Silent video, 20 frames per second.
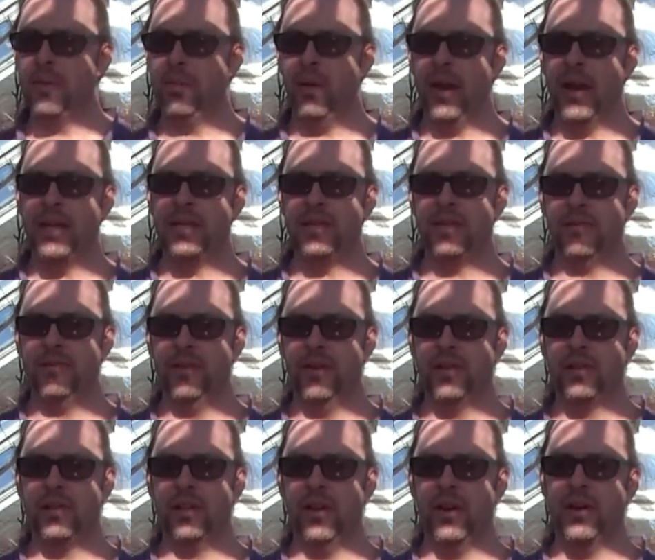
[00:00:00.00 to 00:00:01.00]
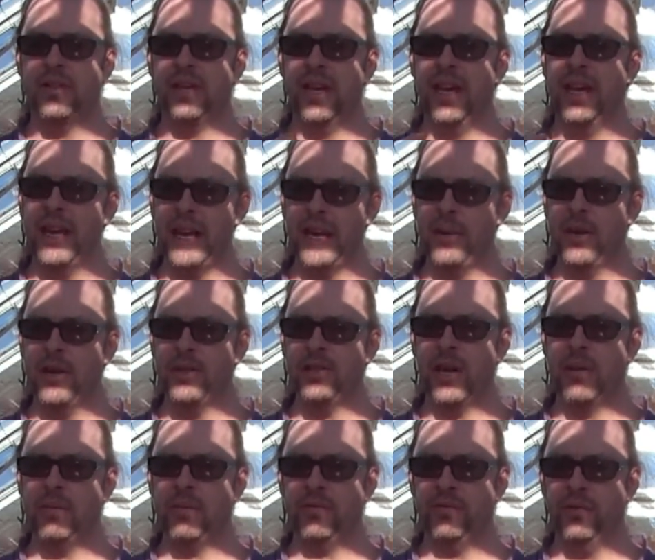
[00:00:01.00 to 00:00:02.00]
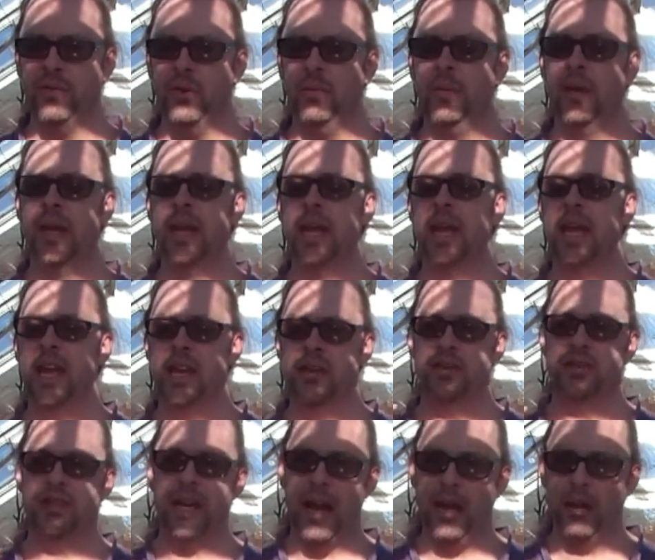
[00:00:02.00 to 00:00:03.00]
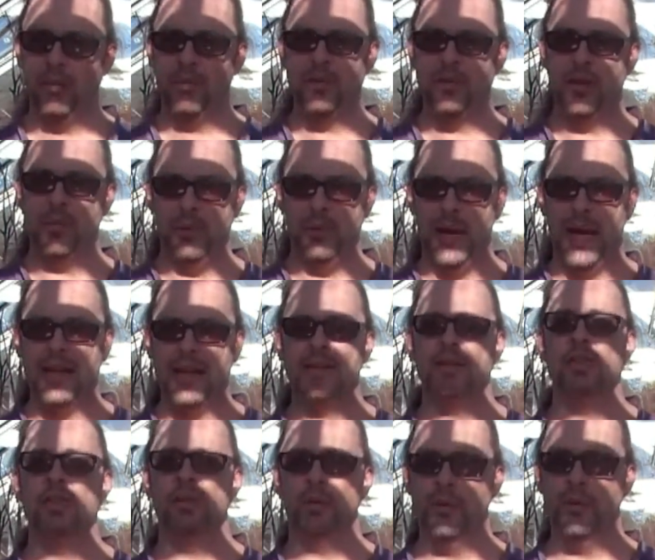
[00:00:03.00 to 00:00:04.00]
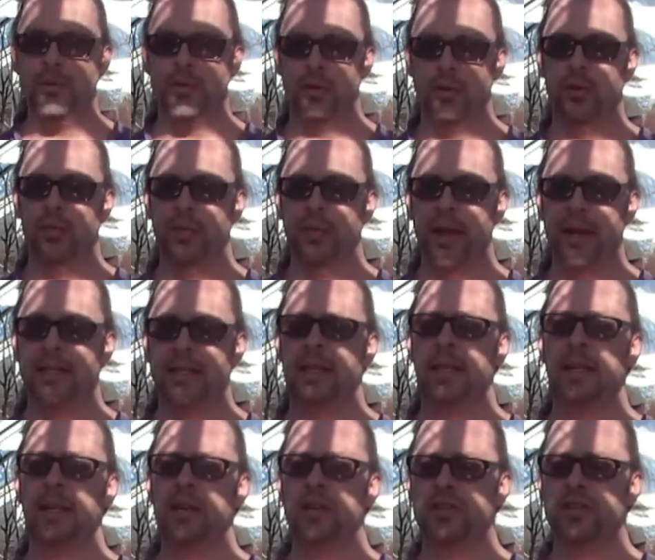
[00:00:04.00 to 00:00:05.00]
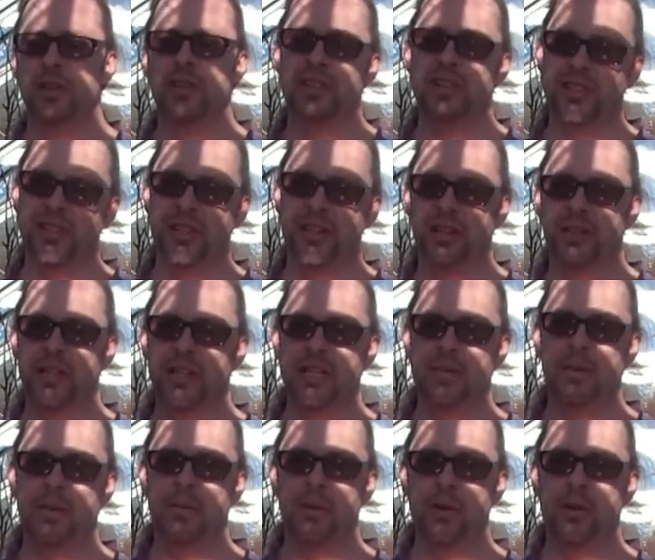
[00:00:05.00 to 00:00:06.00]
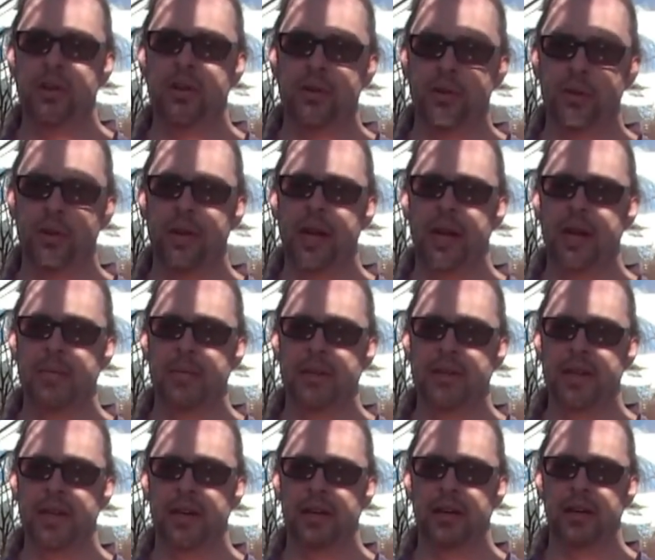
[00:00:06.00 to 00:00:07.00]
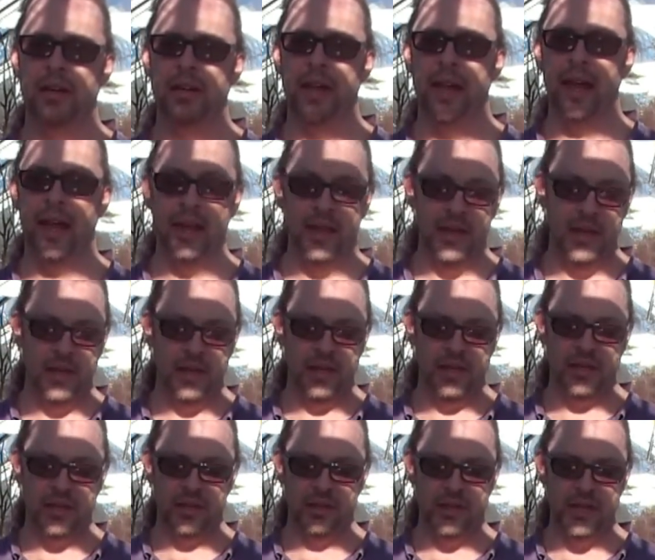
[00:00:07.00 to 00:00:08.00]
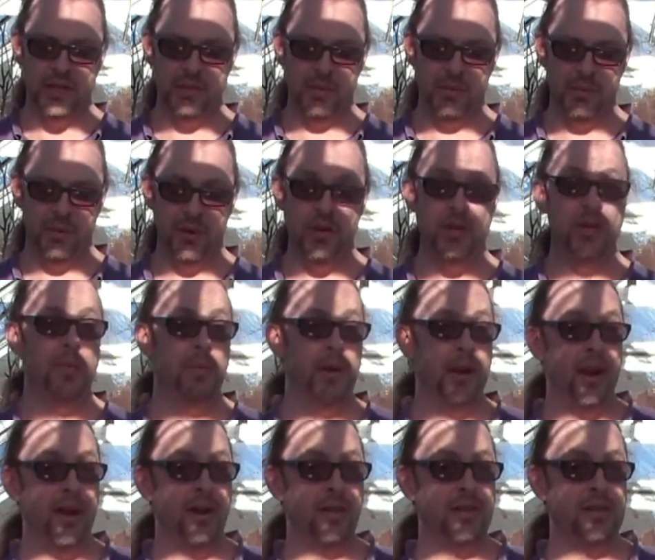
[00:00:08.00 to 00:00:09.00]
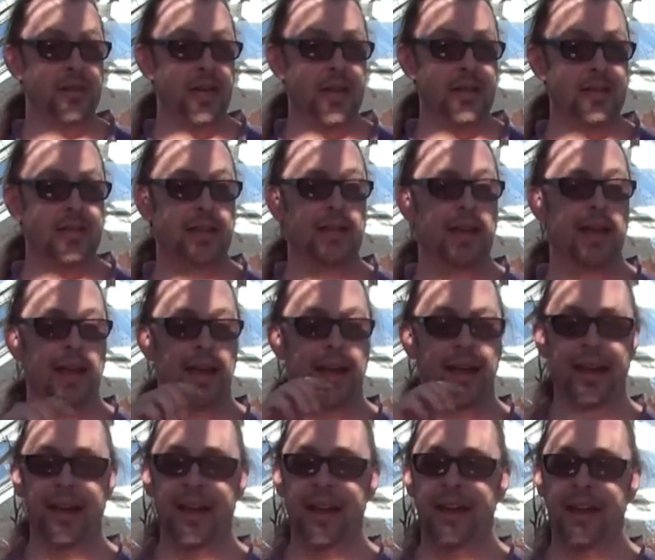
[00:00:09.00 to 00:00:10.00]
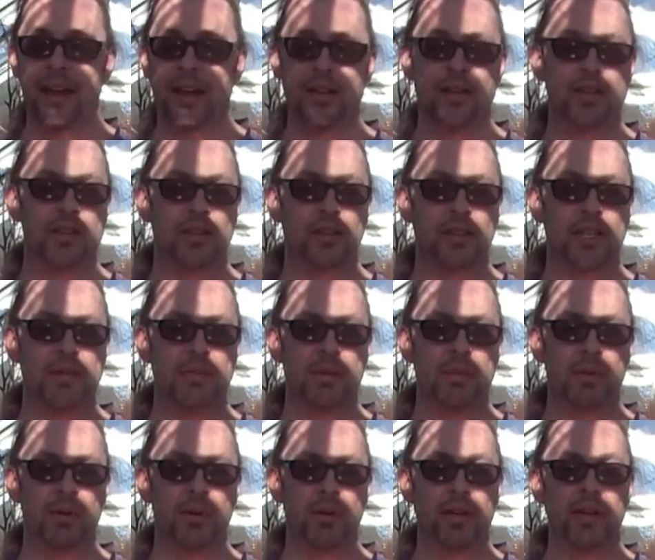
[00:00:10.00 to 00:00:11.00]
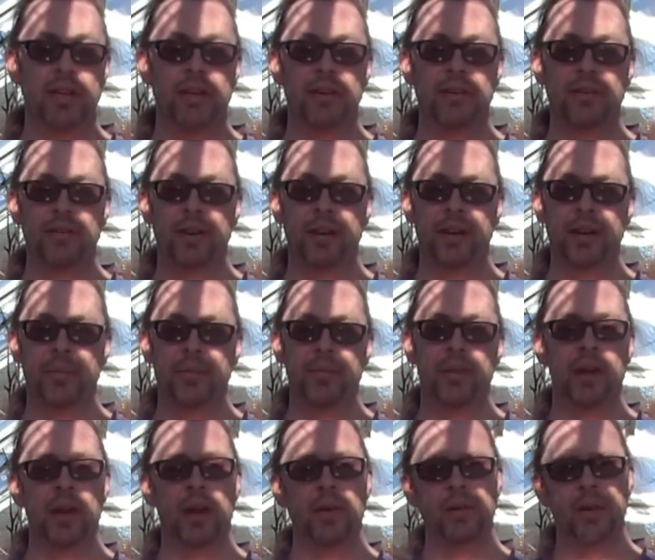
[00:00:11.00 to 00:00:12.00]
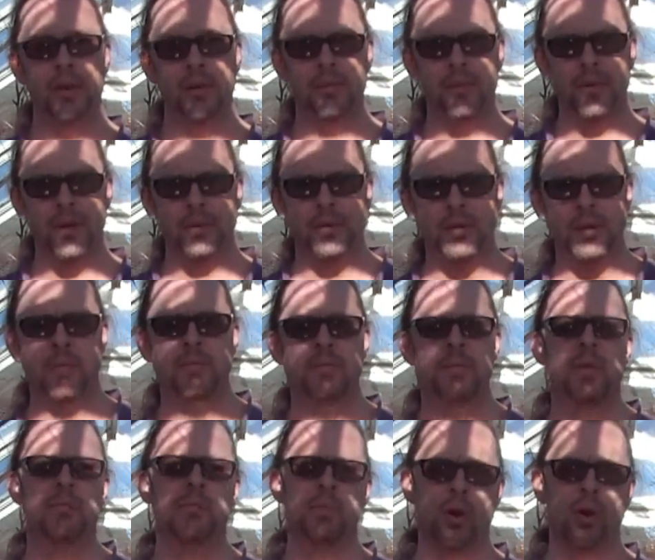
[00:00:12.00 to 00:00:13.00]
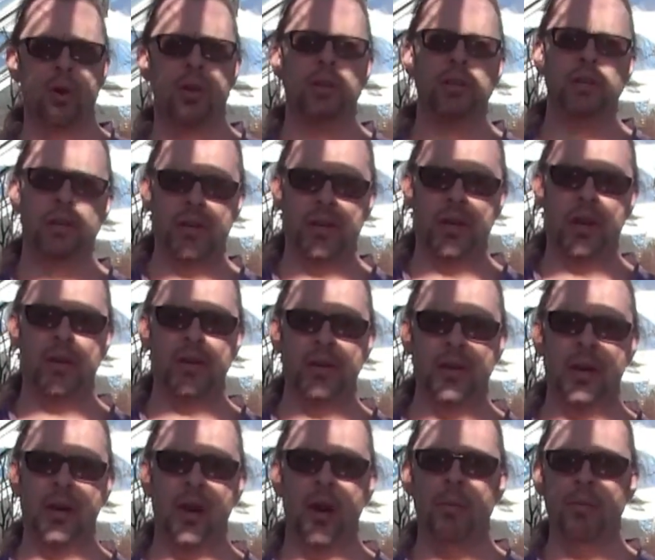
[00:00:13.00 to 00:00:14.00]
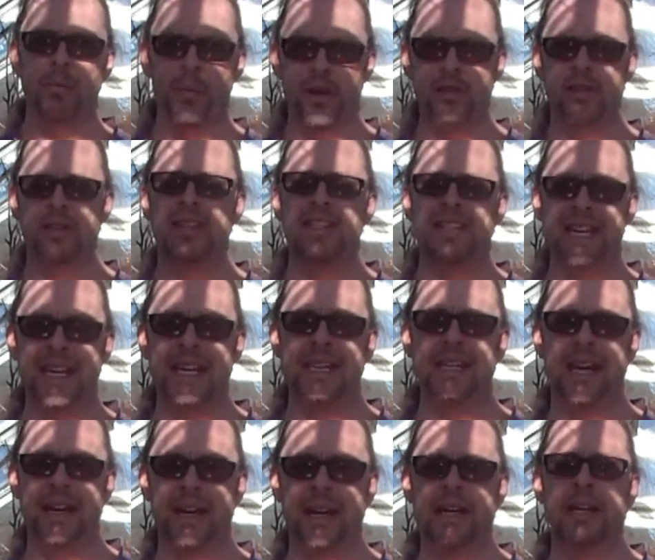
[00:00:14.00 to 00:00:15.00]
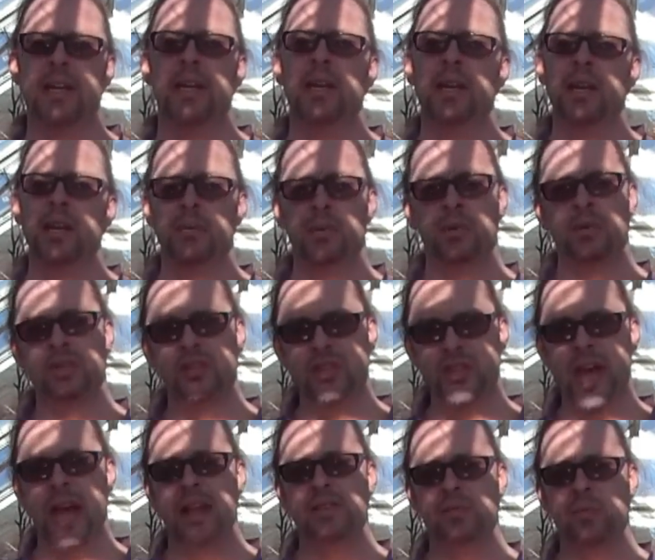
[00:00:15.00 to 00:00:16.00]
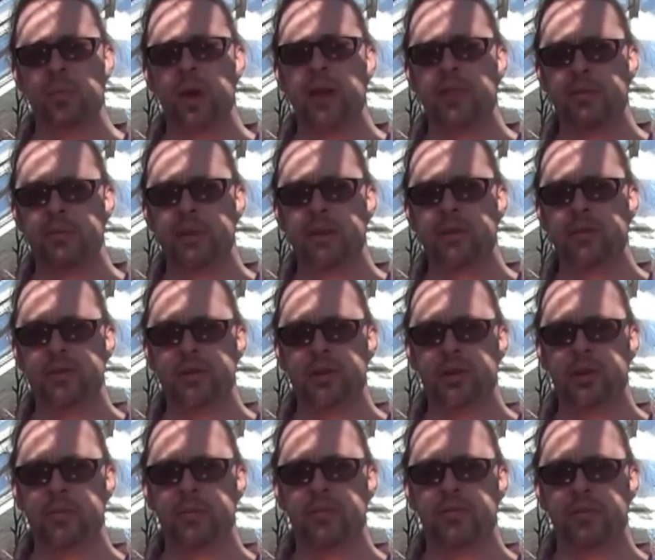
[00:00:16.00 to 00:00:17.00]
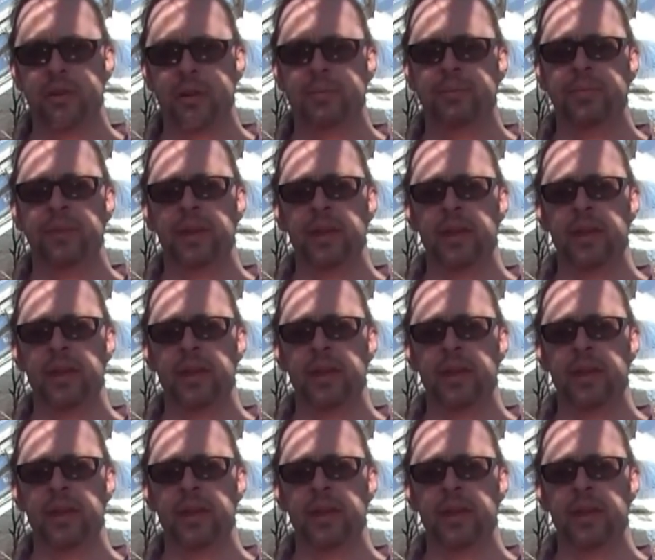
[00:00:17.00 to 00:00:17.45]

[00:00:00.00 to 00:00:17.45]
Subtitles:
replace fertiliser in any way, shape or form. It just helps your plant to absorb that. So you still need to be putting your organic material in there. You still need to be putting your banana skins in there, and you still need to be putting your your muck and your compost and digging that in, because that's where the minerals are coming from.